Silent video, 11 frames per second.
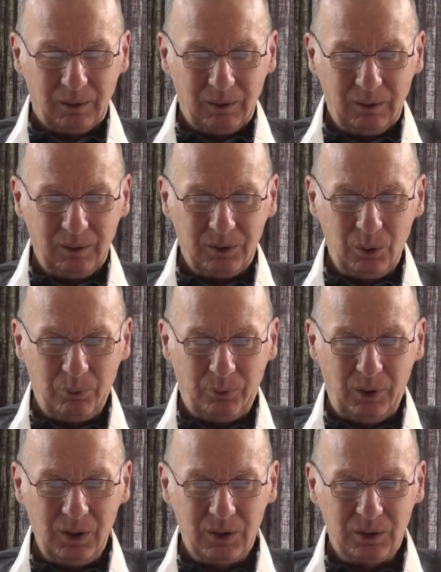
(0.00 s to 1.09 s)
Uh, so,
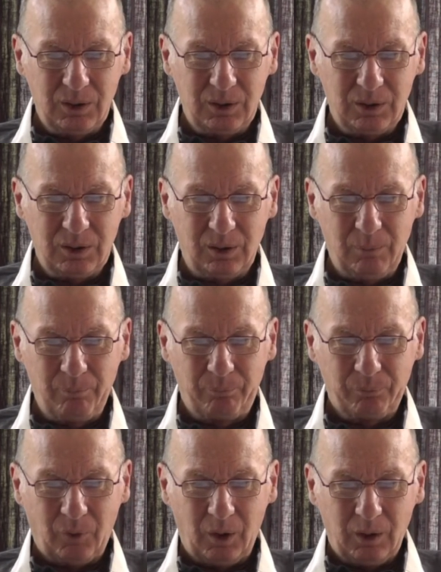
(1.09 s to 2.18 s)
for instance, uh,
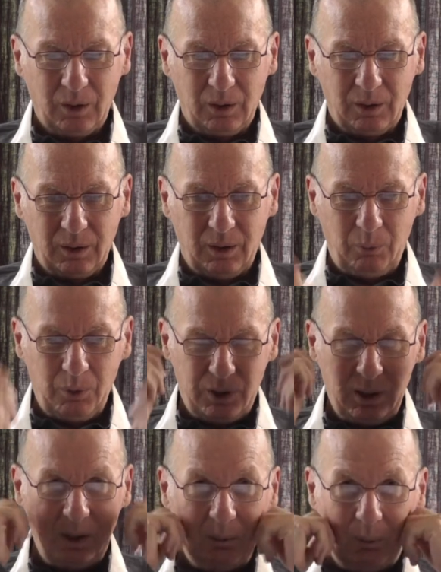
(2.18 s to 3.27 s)
there was
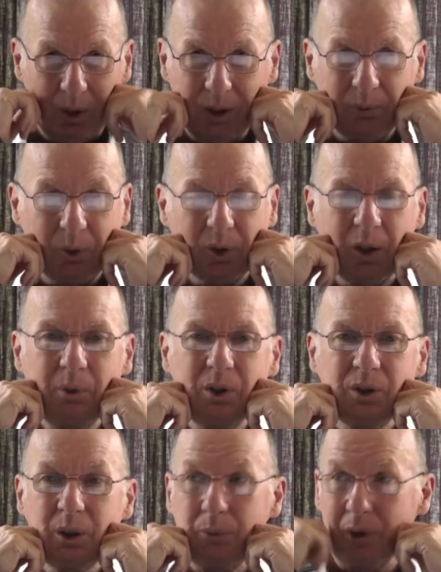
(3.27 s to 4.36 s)
the wonderful
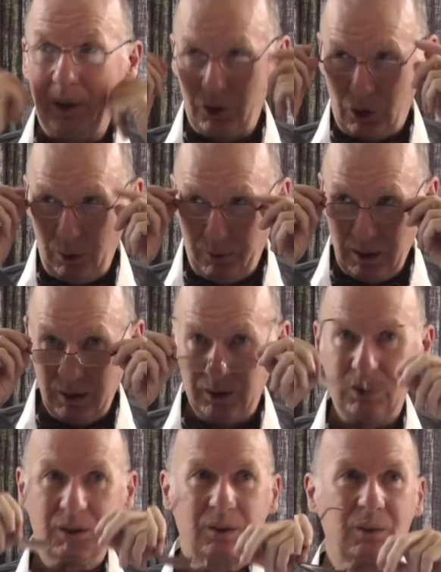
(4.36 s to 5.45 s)
community of the
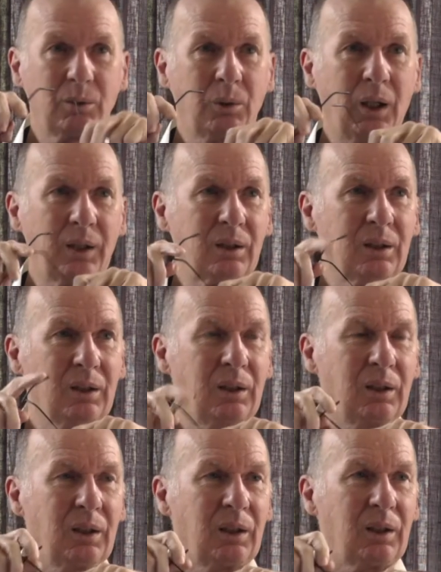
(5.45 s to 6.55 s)
Licchavis, who had a,
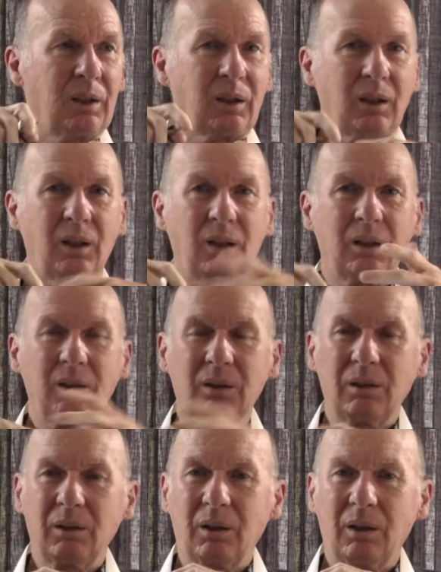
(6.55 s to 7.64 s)
uh,
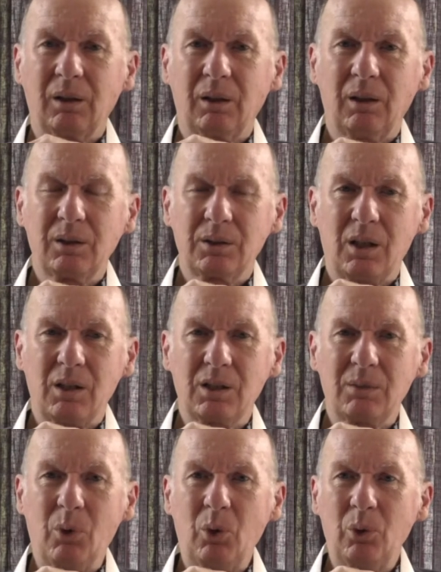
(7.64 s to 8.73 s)
a, a,
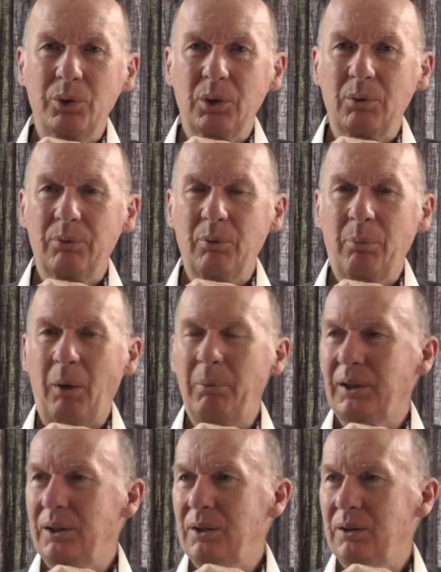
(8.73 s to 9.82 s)
small sort of
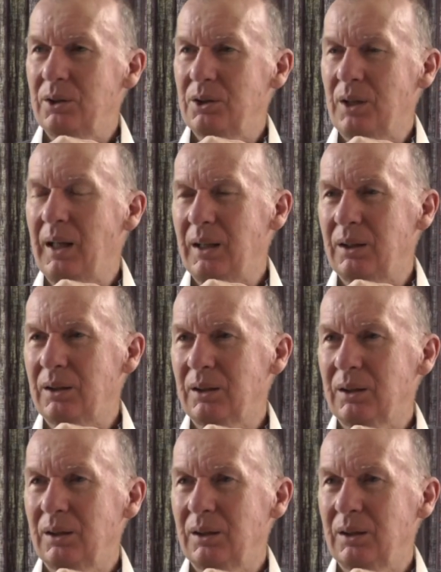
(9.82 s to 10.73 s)
republican state,